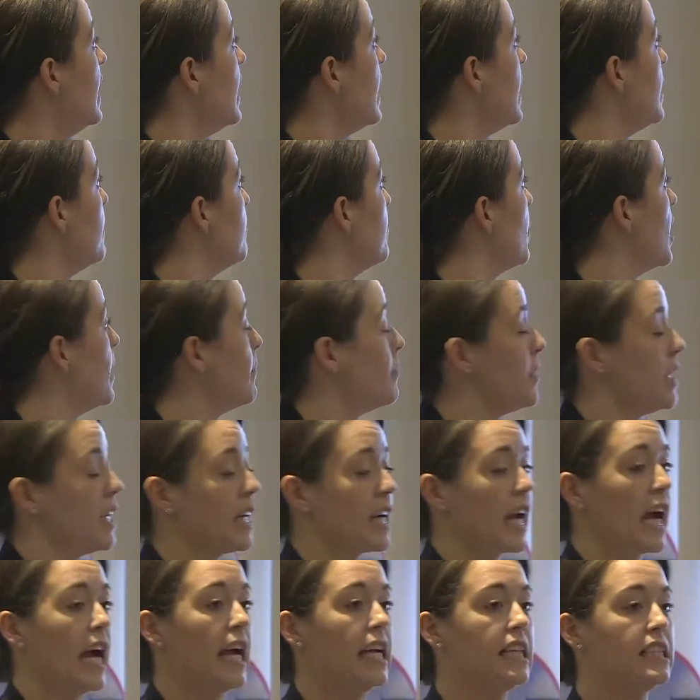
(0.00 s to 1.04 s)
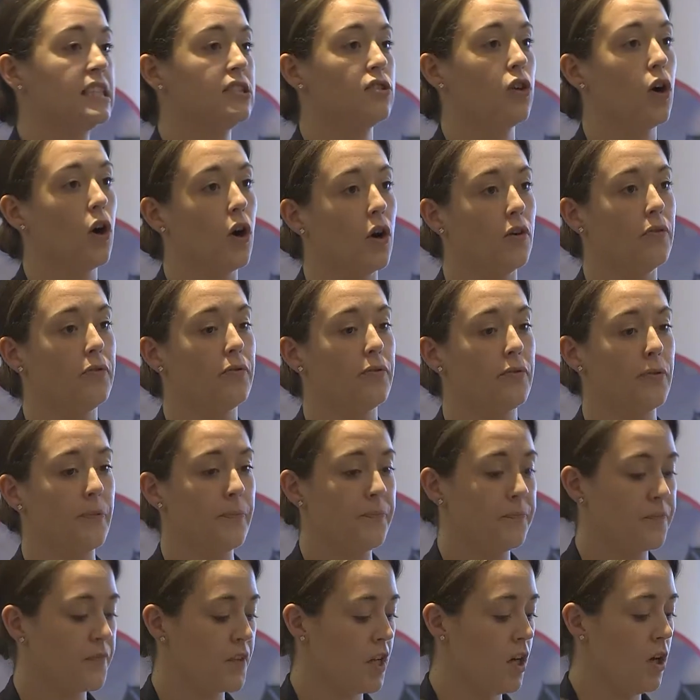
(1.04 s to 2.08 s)
It might be a case of,
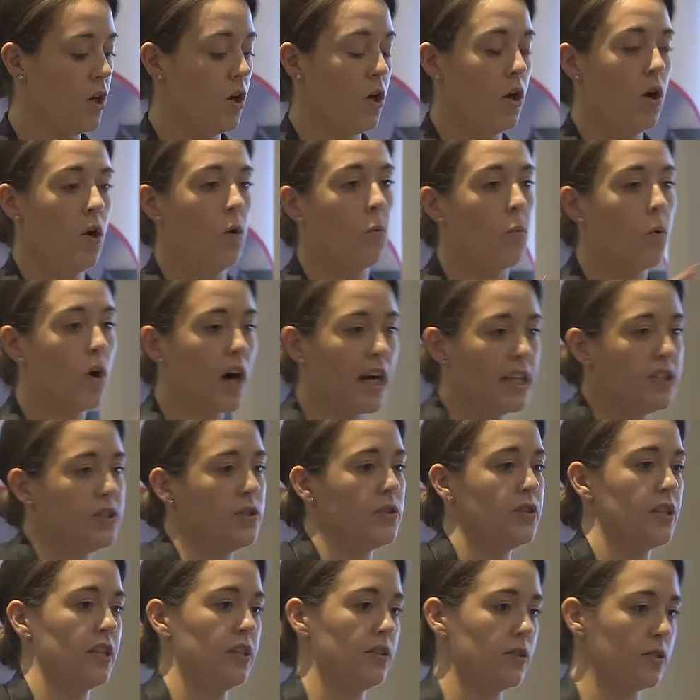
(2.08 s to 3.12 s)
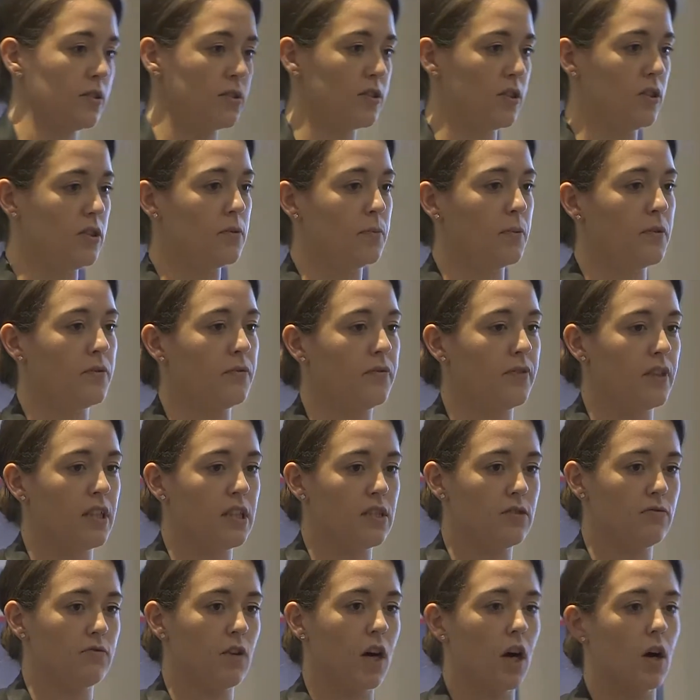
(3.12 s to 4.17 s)
why do you think you're suitable for
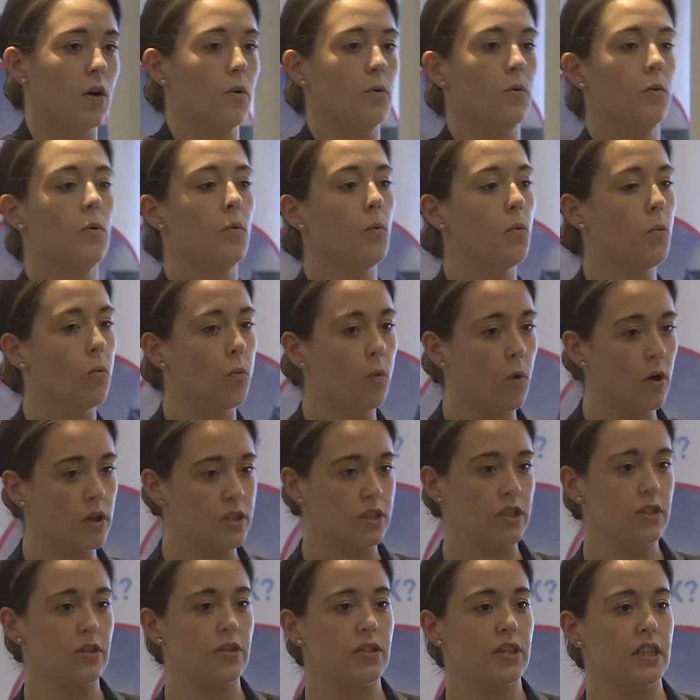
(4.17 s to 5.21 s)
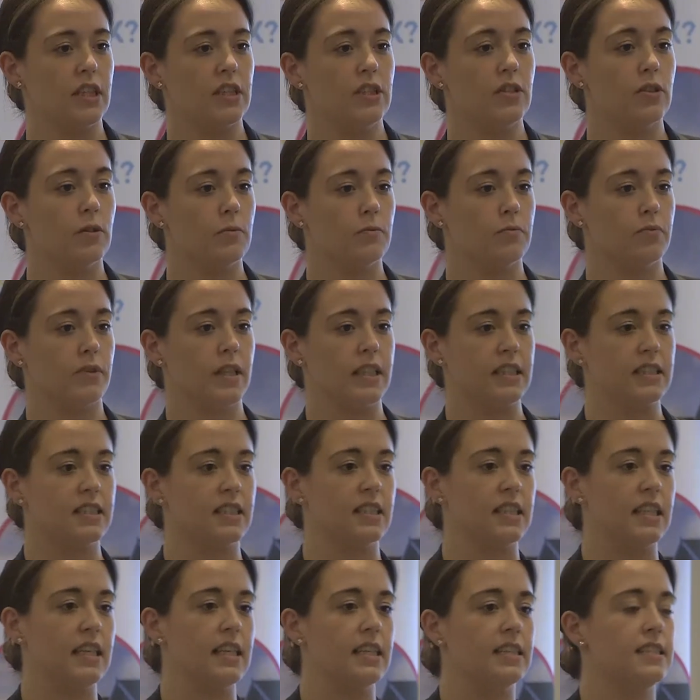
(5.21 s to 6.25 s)
this role? What do you think you can bring
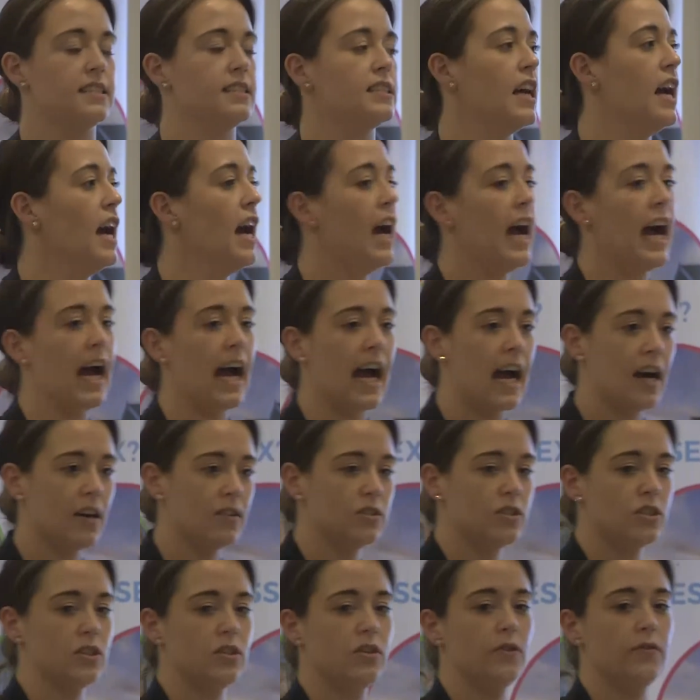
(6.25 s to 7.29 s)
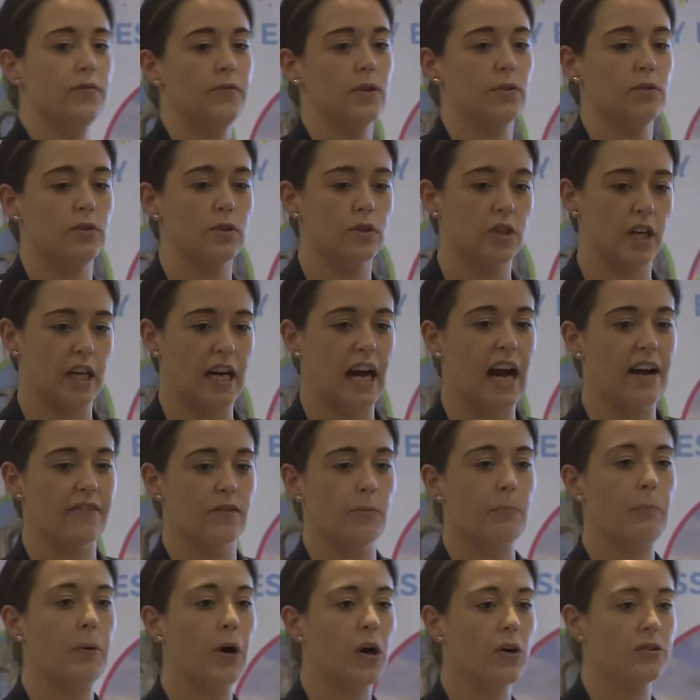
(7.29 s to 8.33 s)
to this? How do you feel you're going to have a
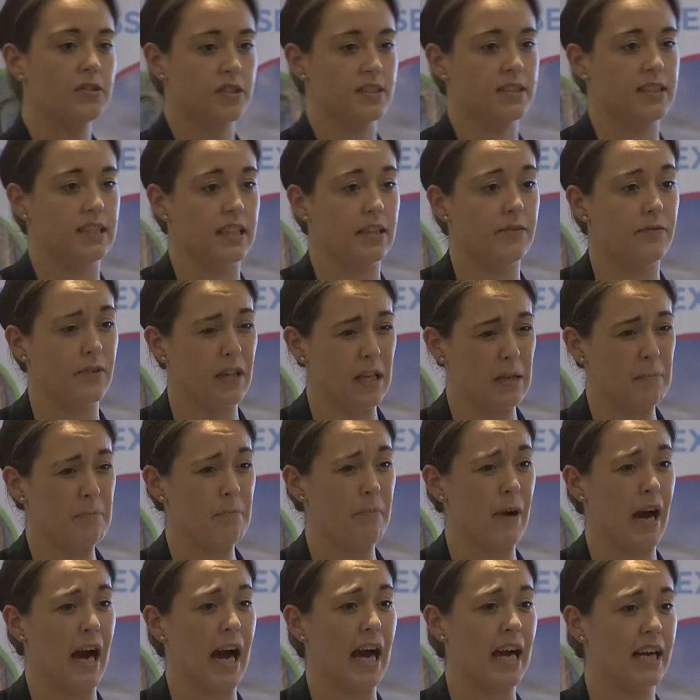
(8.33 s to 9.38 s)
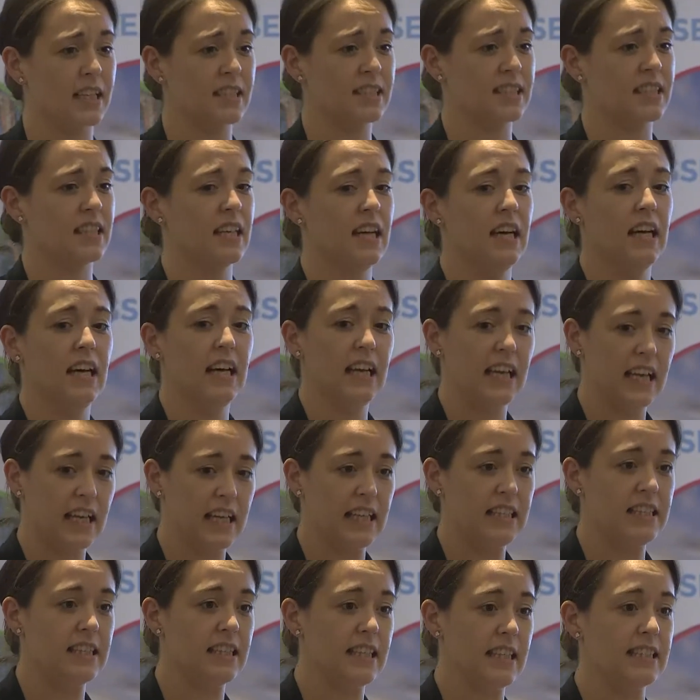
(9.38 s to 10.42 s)
positive impact
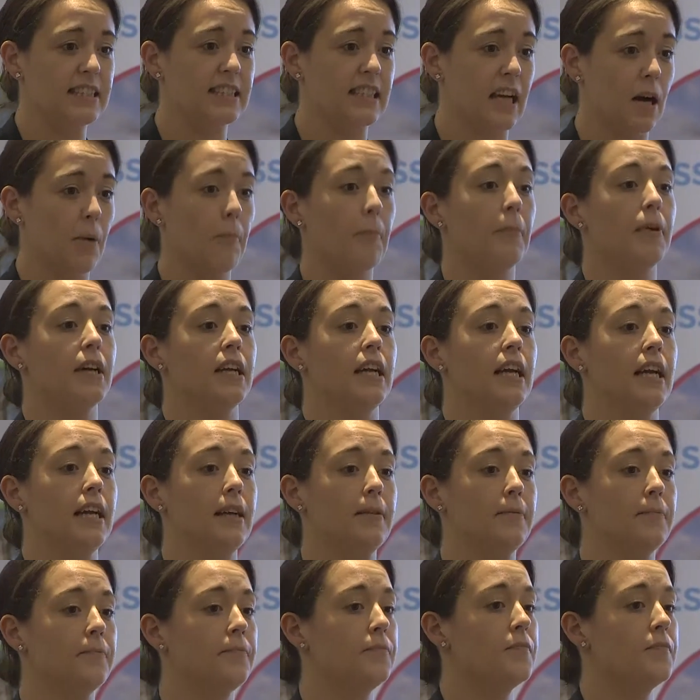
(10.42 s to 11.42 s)
in this company?